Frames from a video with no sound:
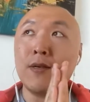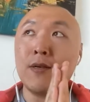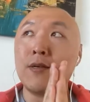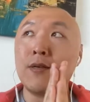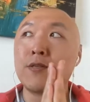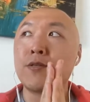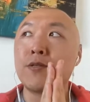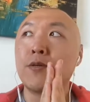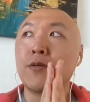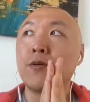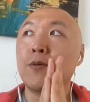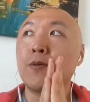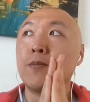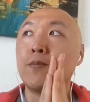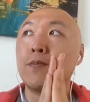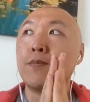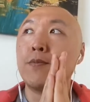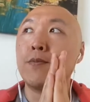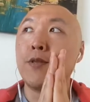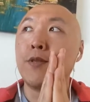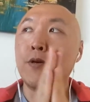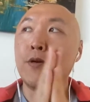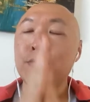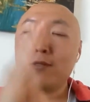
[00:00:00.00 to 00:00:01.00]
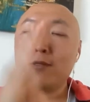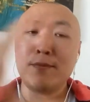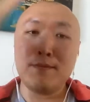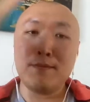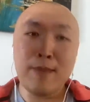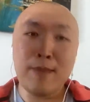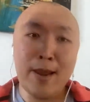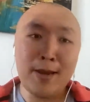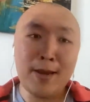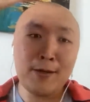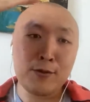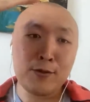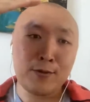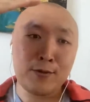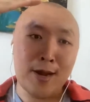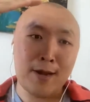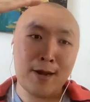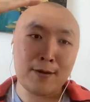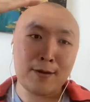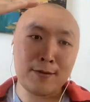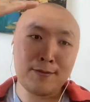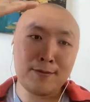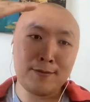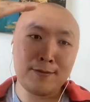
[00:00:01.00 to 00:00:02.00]
So there's the main track,
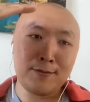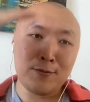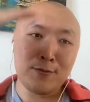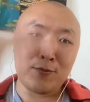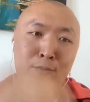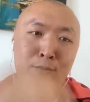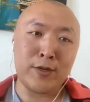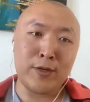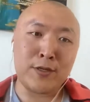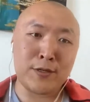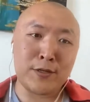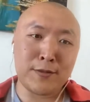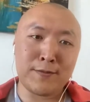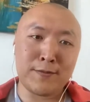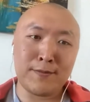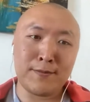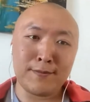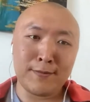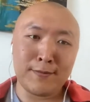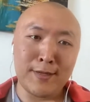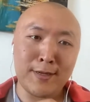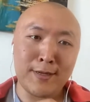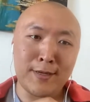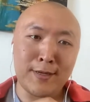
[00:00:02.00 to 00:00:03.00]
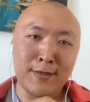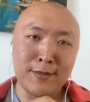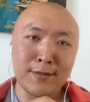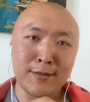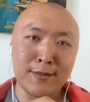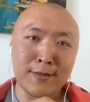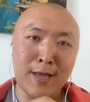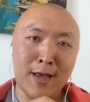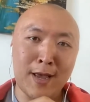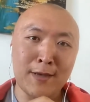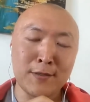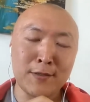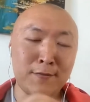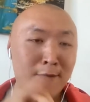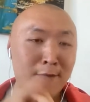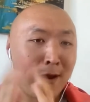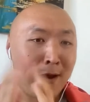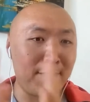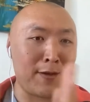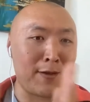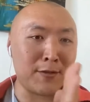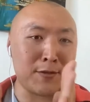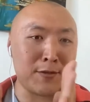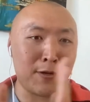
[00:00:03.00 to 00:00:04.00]
which has
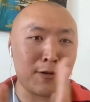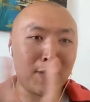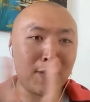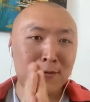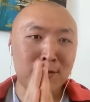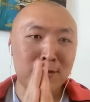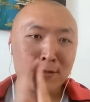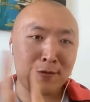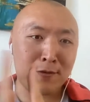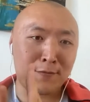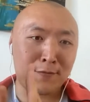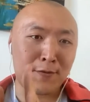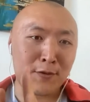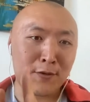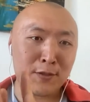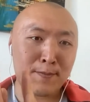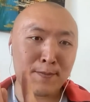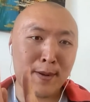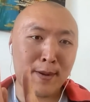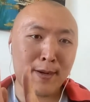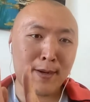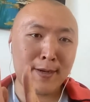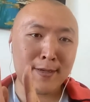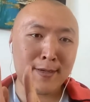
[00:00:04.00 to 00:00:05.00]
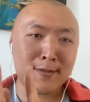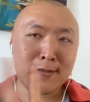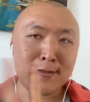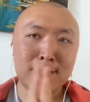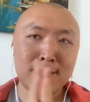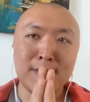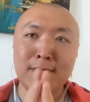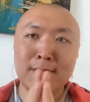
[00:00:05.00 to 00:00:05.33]
$5,000 as the first prize,